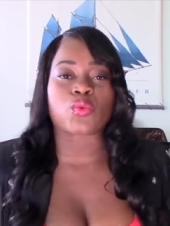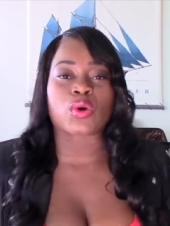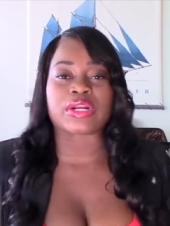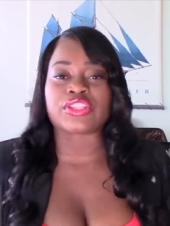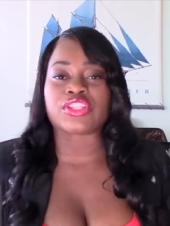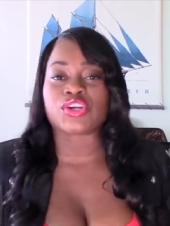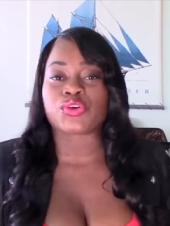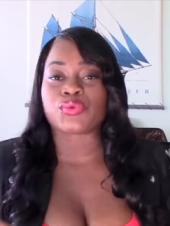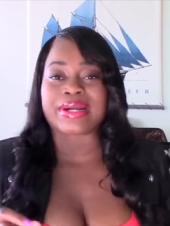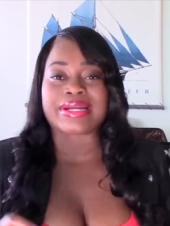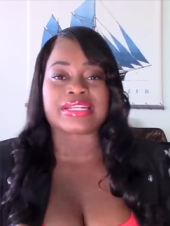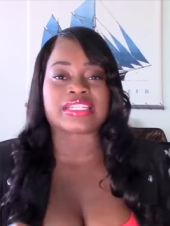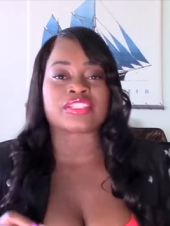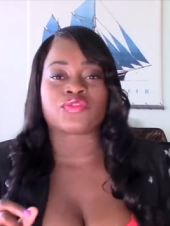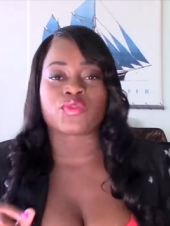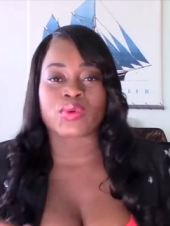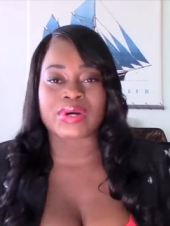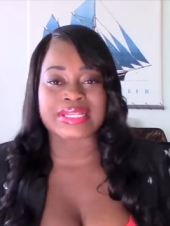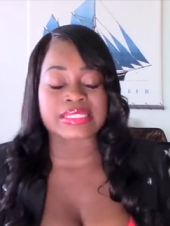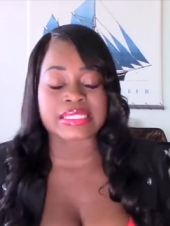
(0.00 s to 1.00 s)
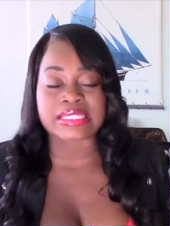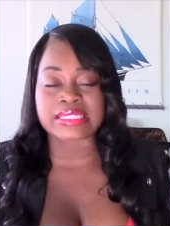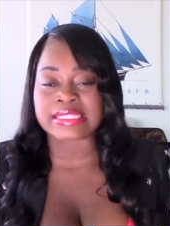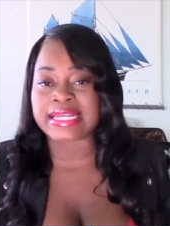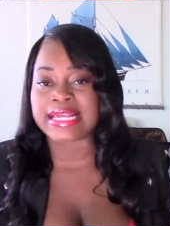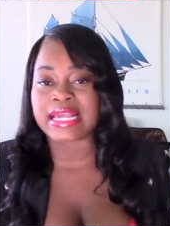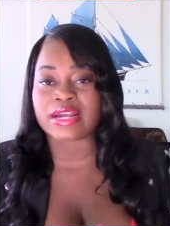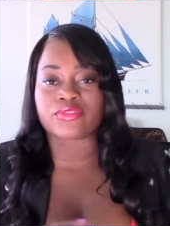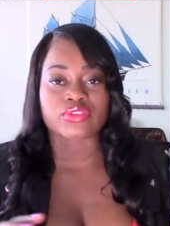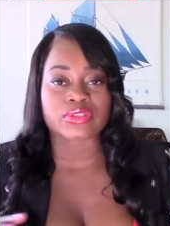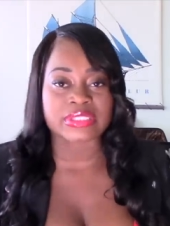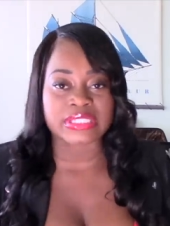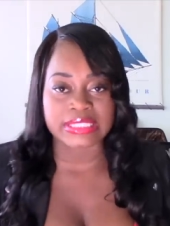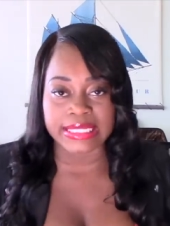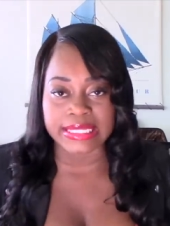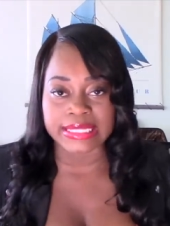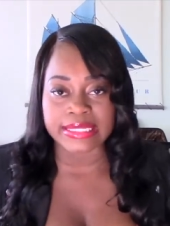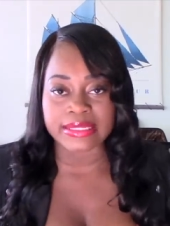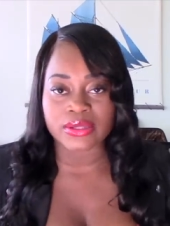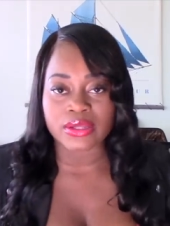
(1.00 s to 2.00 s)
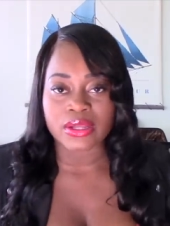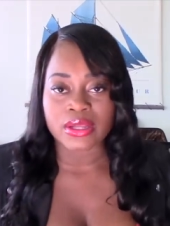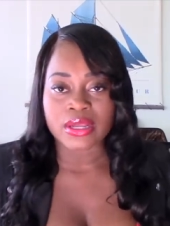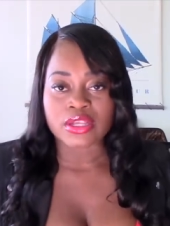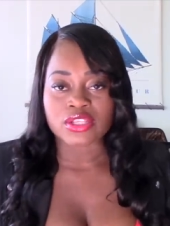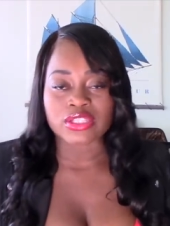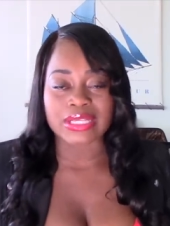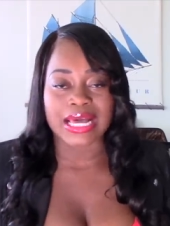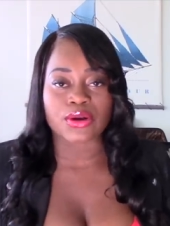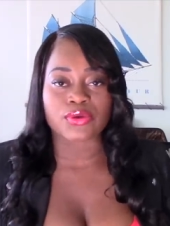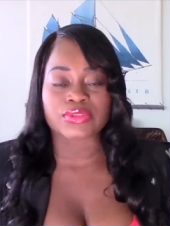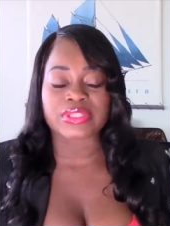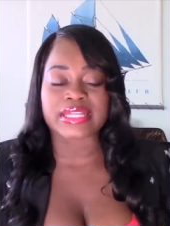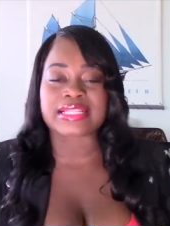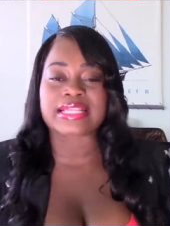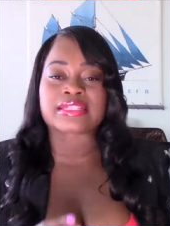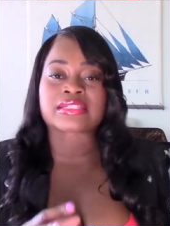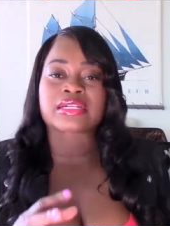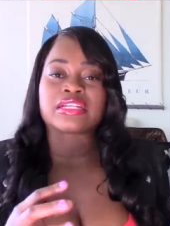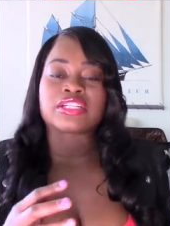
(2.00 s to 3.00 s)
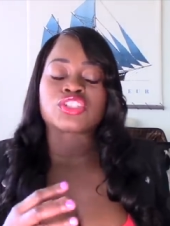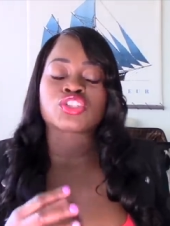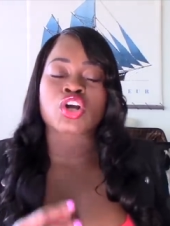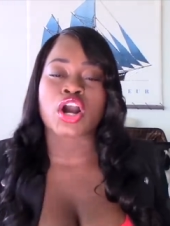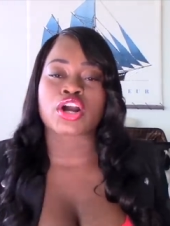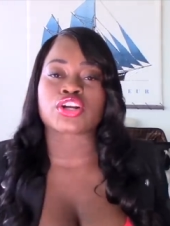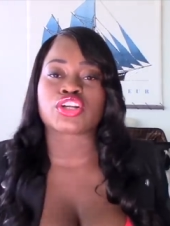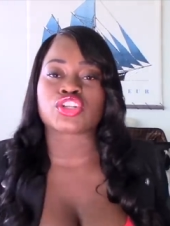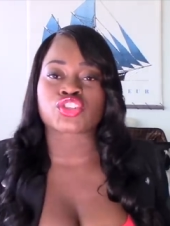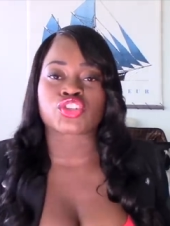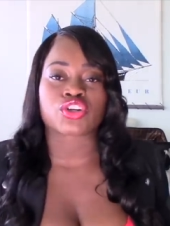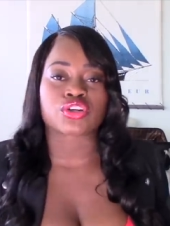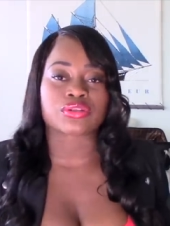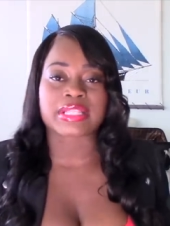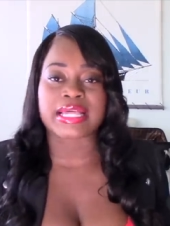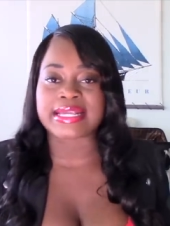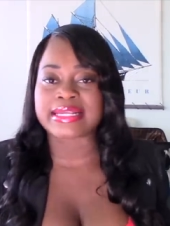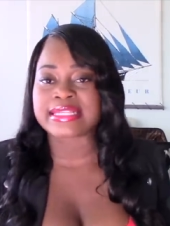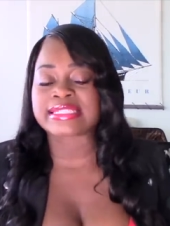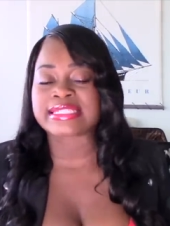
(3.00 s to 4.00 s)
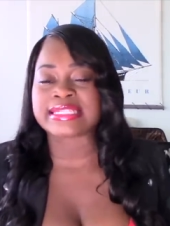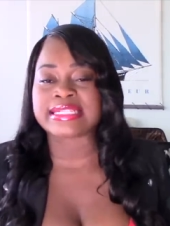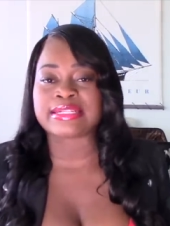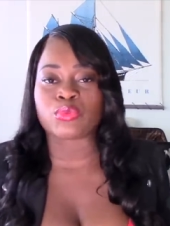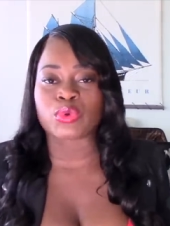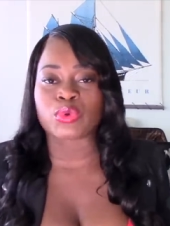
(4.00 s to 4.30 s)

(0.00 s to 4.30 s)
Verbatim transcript: one of the greatest voices to ever sing. So I don't think that's going to tarnish her legacy